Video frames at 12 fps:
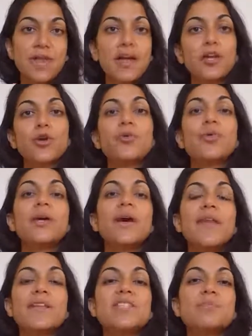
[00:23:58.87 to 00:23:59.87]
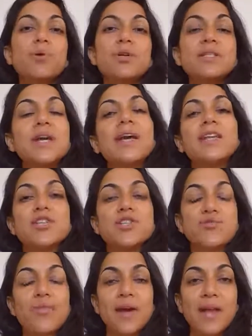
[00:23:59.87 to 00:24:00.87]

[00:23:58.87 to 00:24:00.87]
that Kriya, that spontaneous right